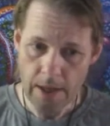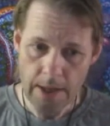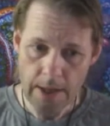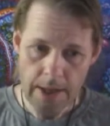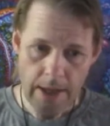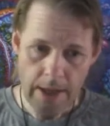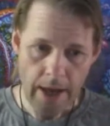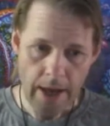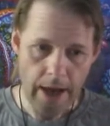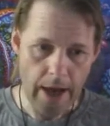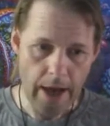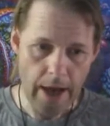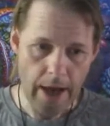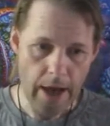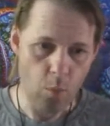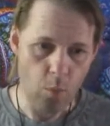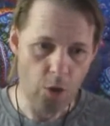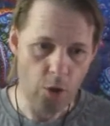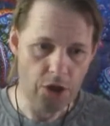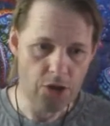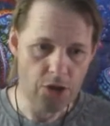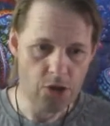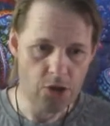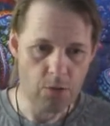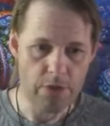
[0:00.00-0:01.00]

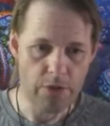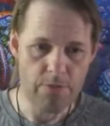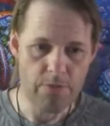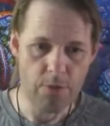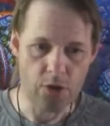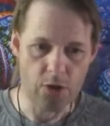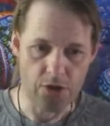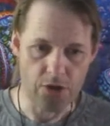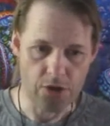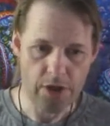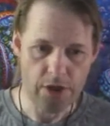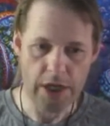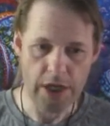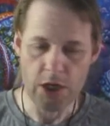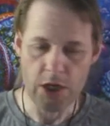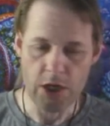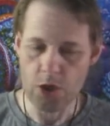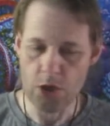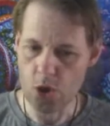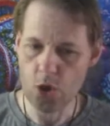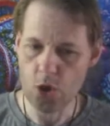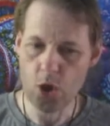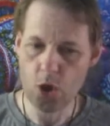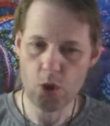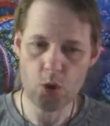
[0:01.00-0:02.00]
what you do with modern is
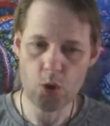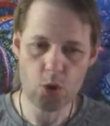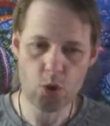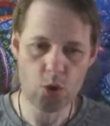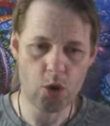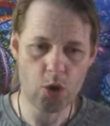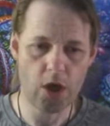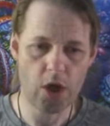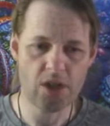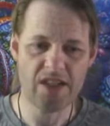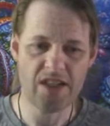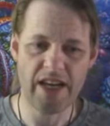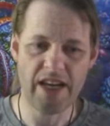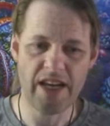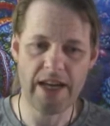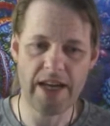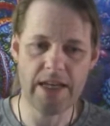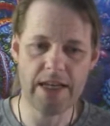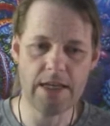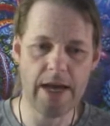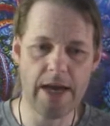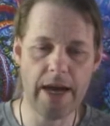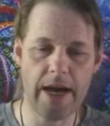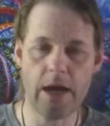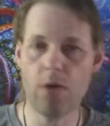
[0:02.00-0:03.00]
you construct a
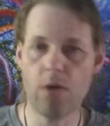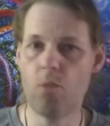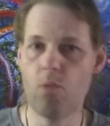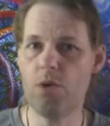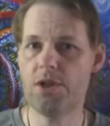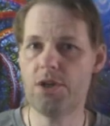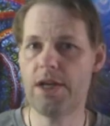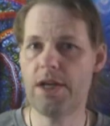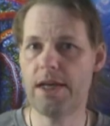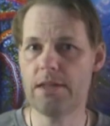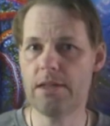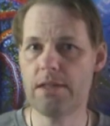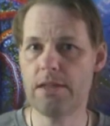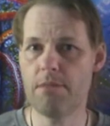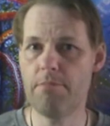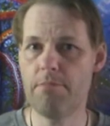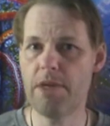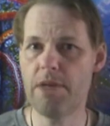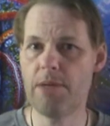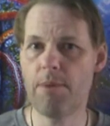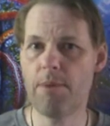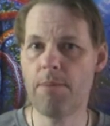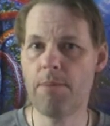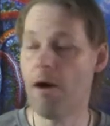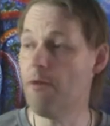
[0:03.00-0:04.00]
deck which has a
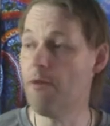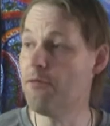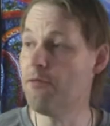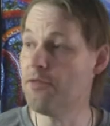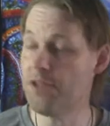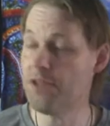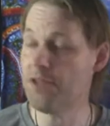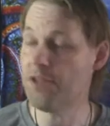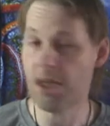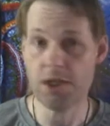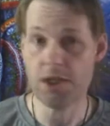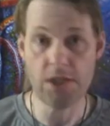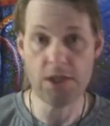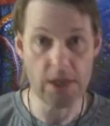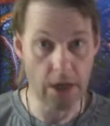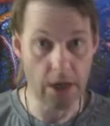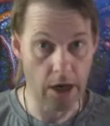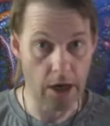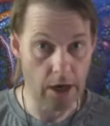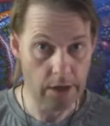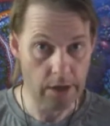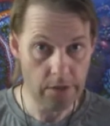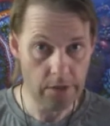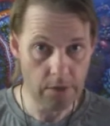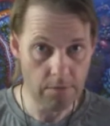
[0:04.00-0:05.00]
minimum of 60
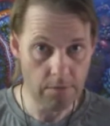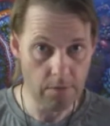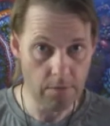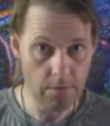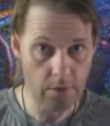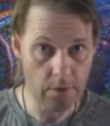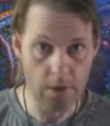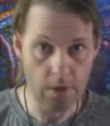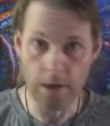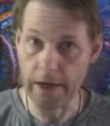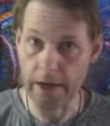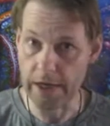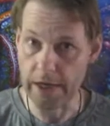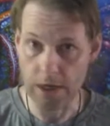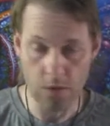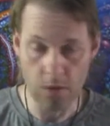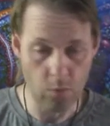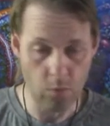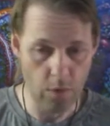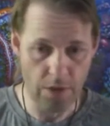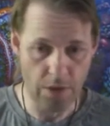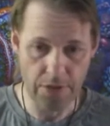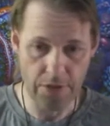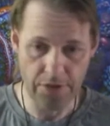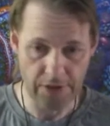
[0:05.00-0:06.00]
cards, like
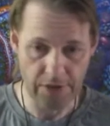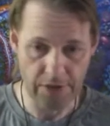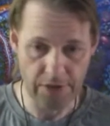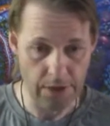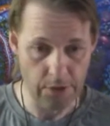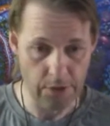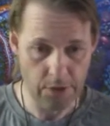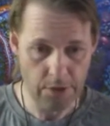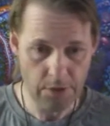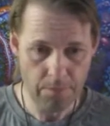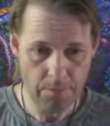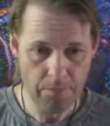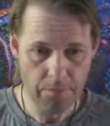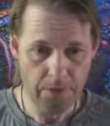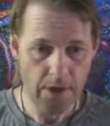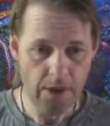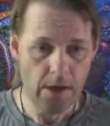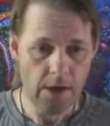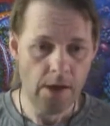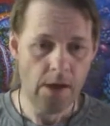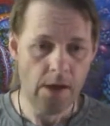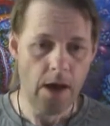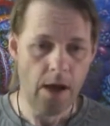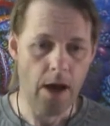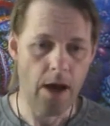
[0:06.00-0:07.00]
with standard.
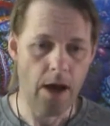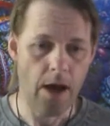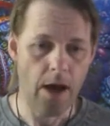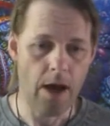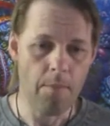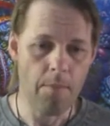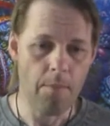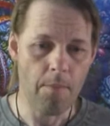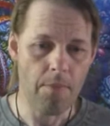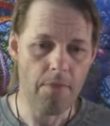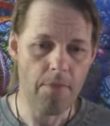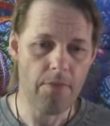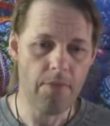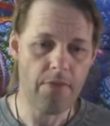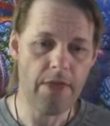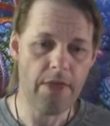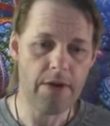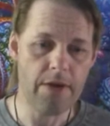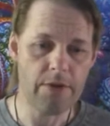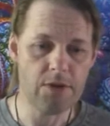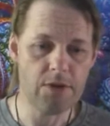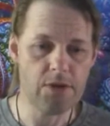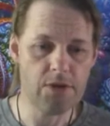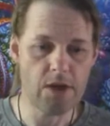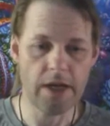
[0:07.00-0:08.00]

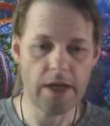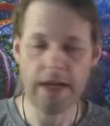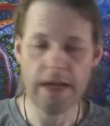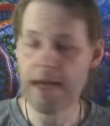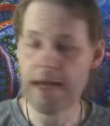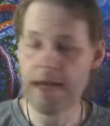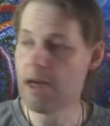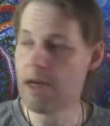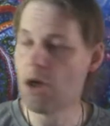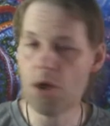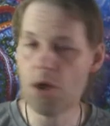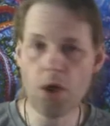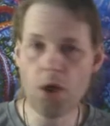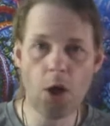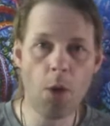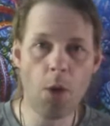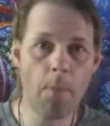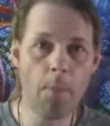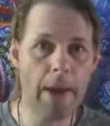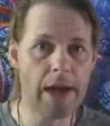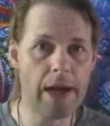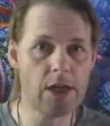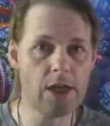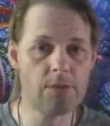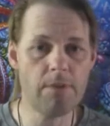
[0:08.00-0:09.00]
There is again no
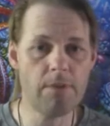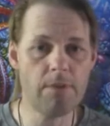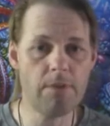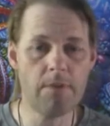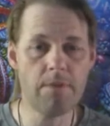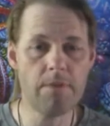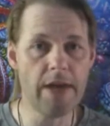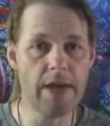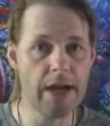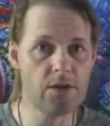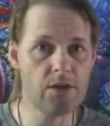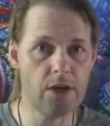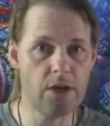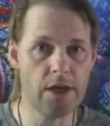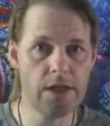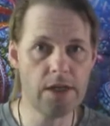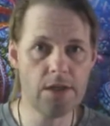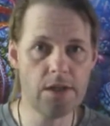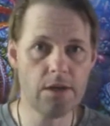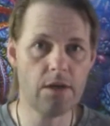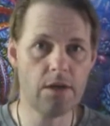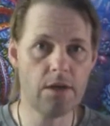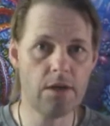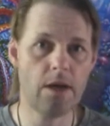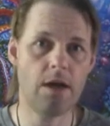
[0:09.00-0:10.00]
maximum deck
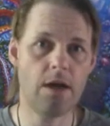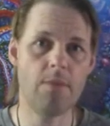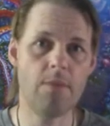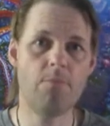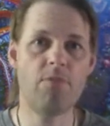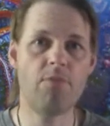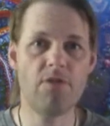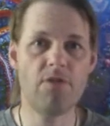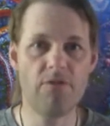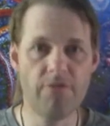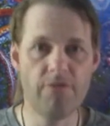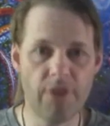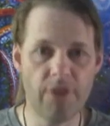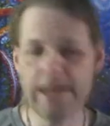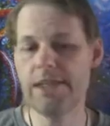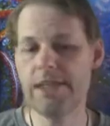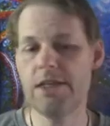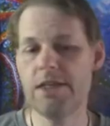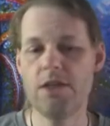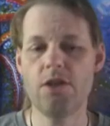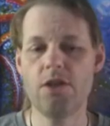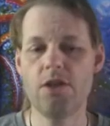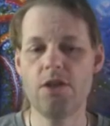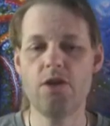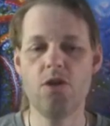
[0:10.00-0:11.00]
size,
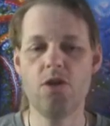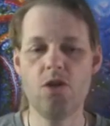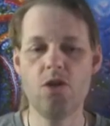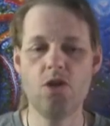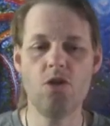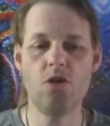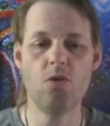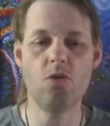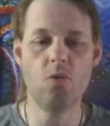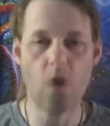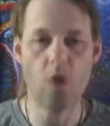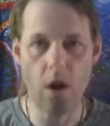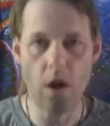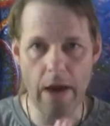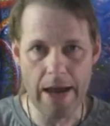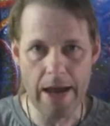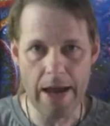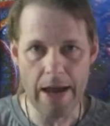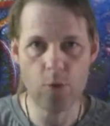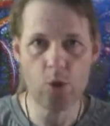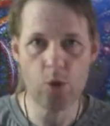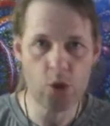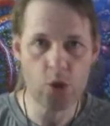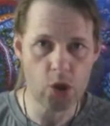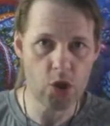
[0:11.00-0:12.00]
provided you are
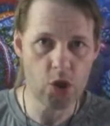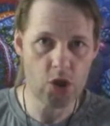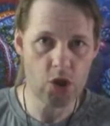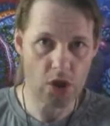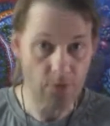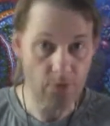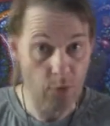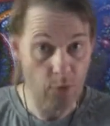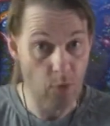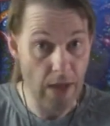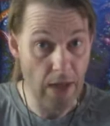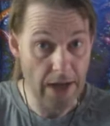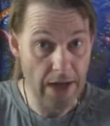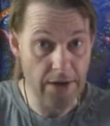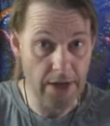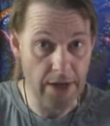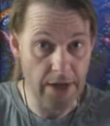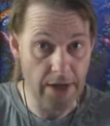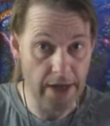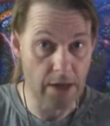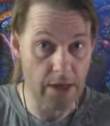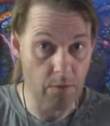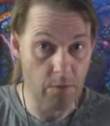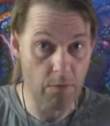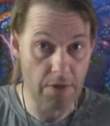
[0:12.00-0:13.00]
able to shuffle that
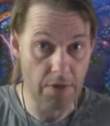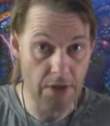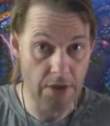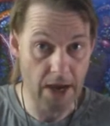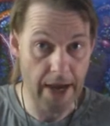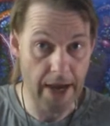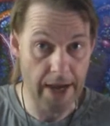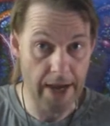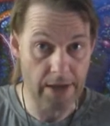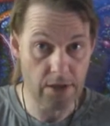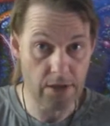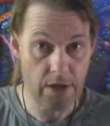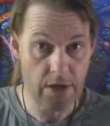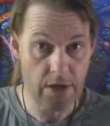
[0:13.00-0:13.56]
deck with your hand.